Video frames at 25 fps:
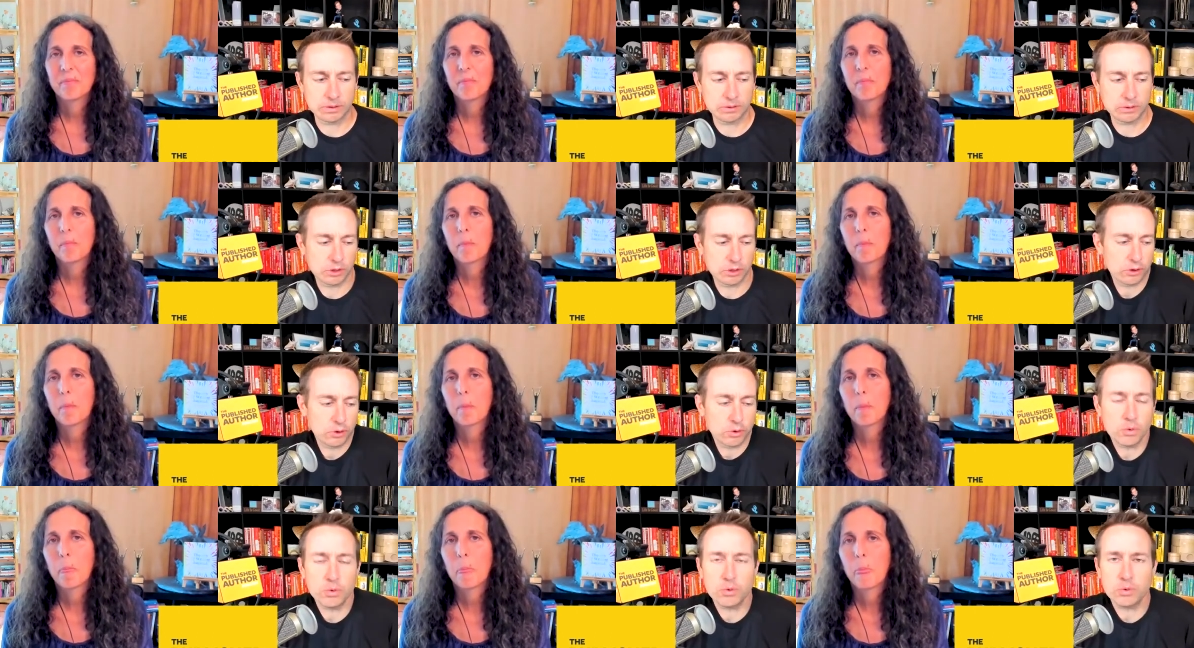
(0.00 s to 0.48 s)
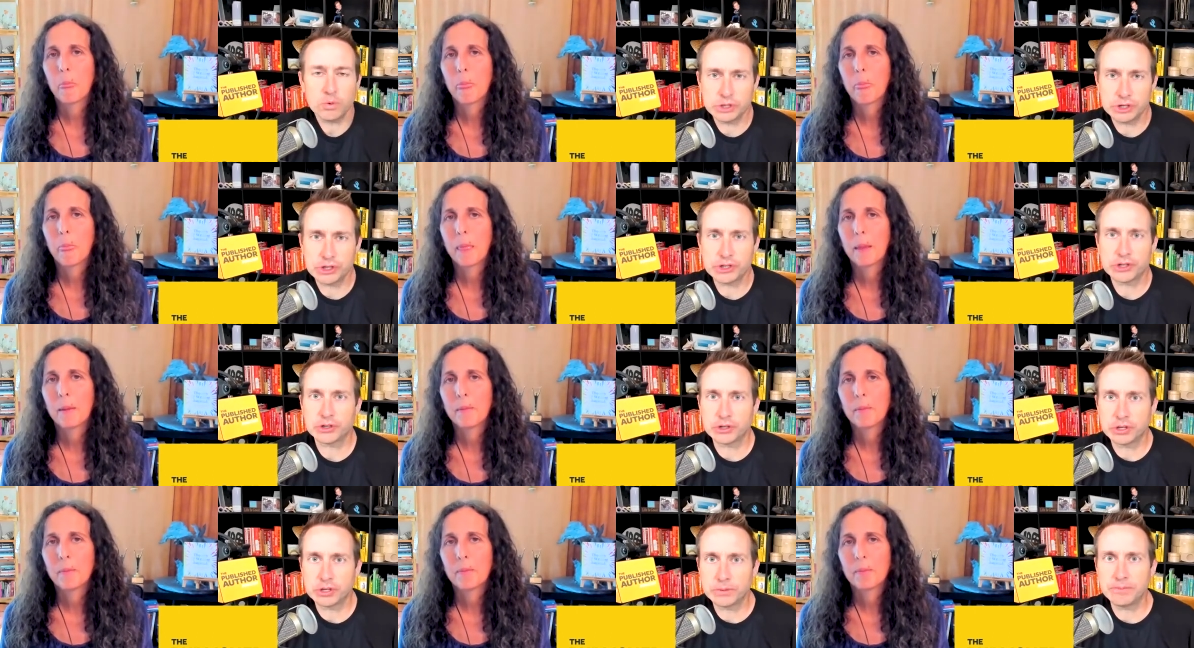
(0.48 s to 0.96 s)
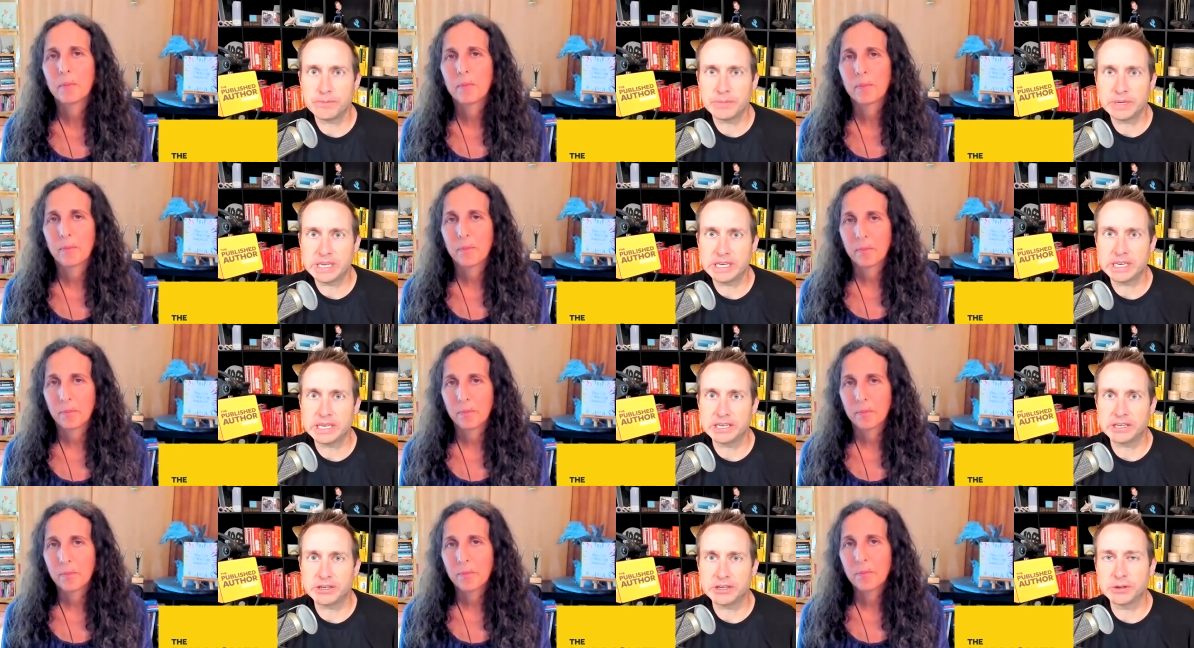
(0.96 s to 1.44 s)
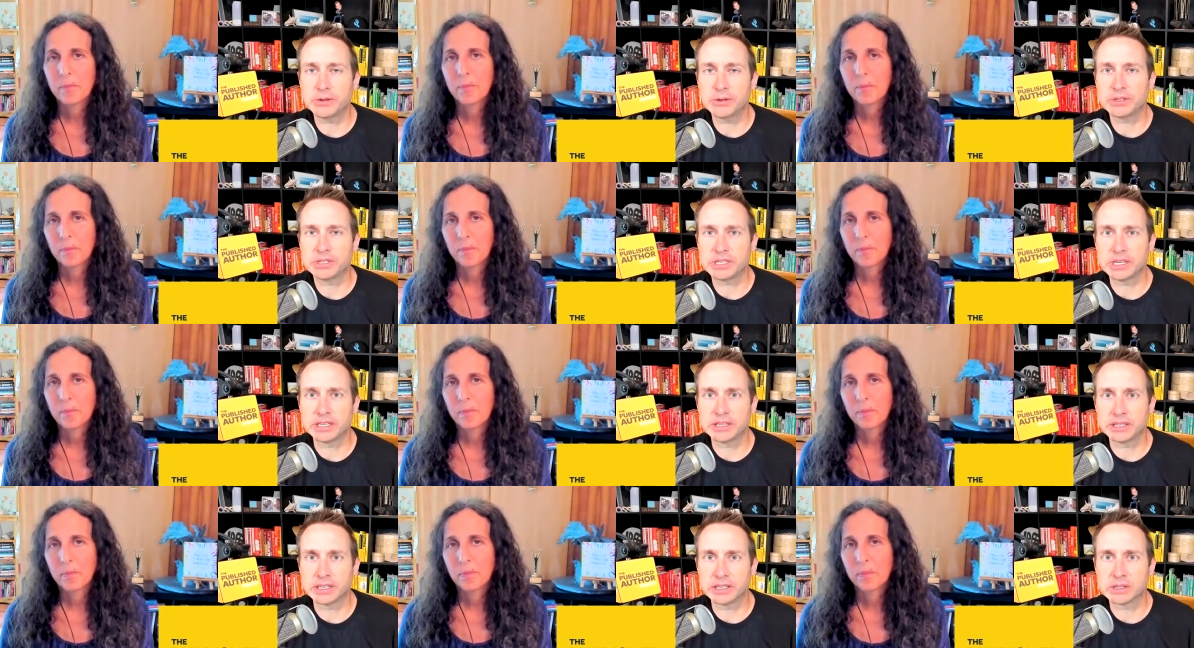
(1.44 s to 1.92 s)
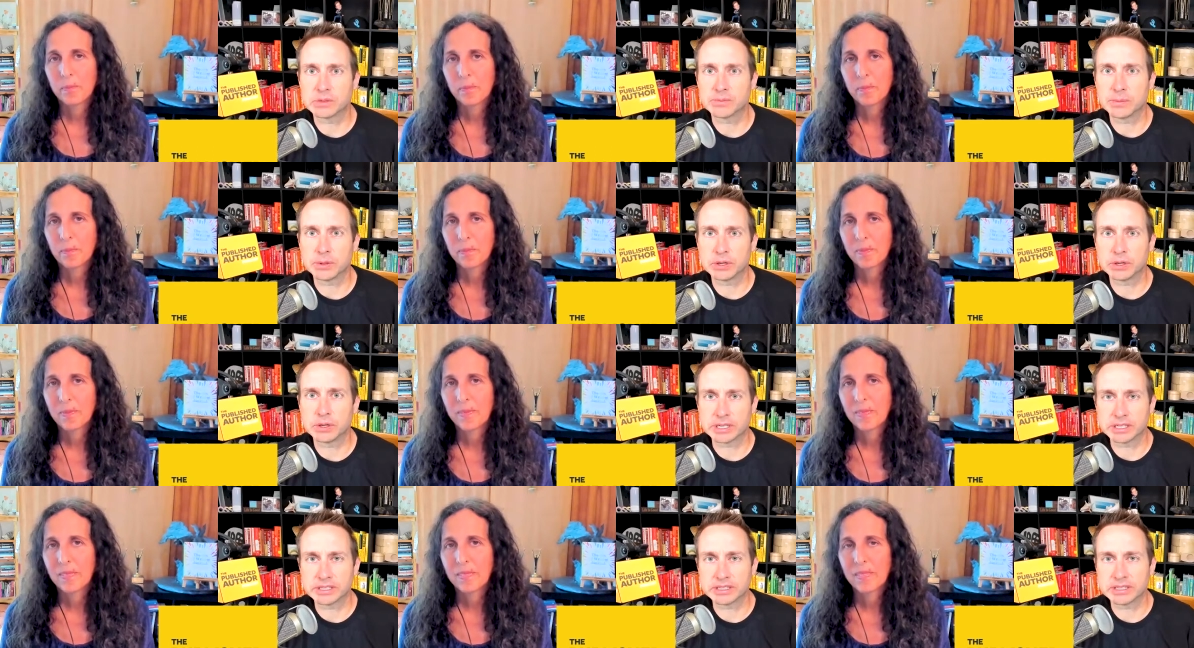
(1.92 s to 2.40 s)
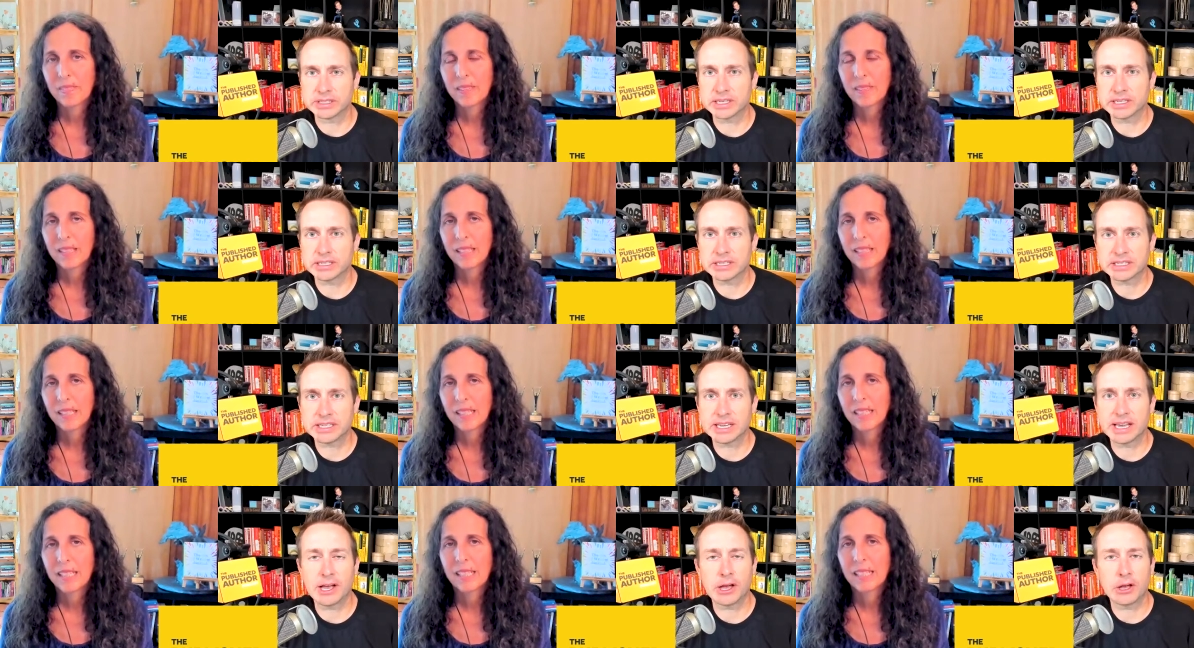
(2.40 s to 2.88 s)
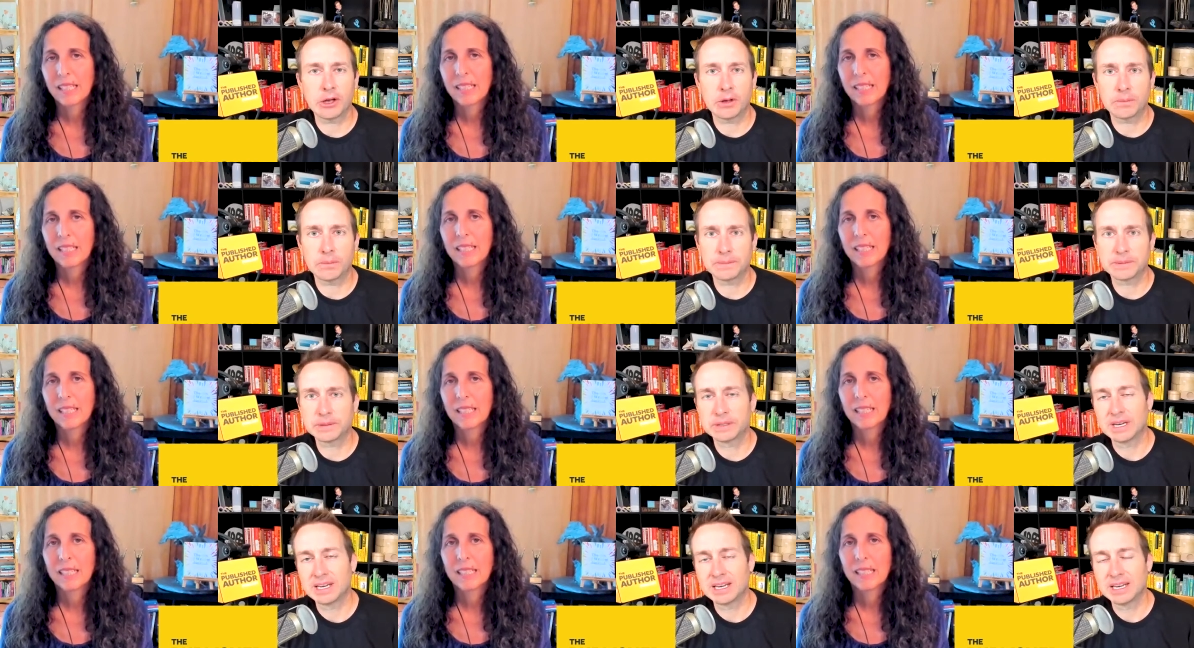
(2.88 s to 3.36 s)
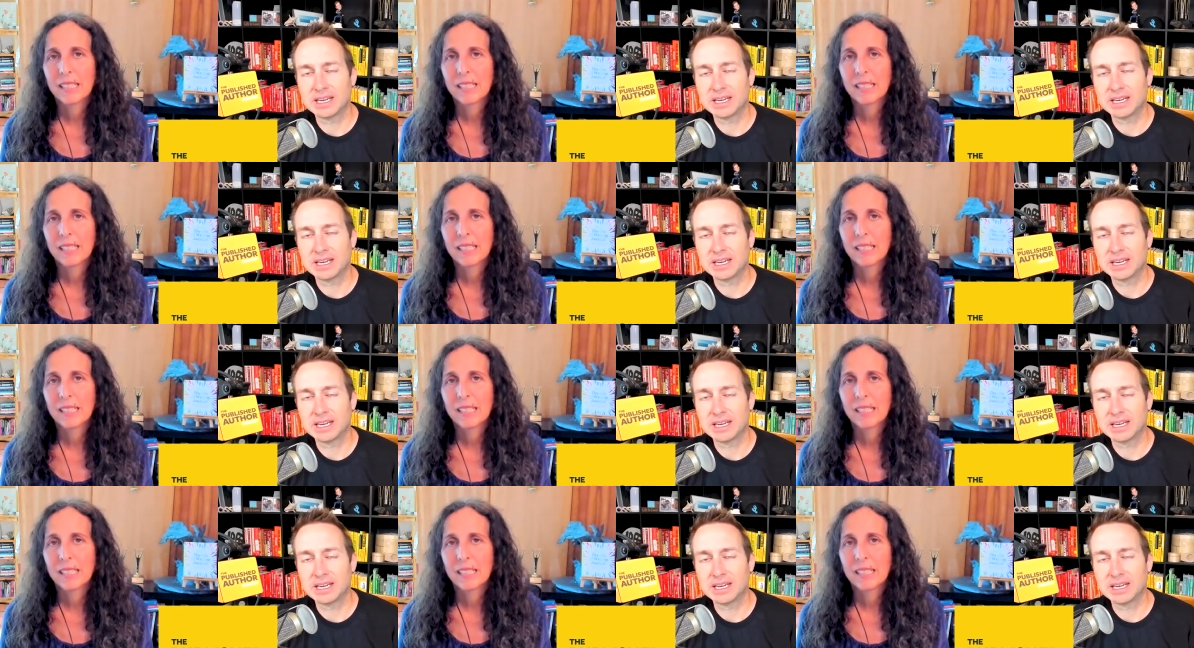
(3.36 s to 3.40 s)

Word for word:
Speaker 1: who should be using this book is this to help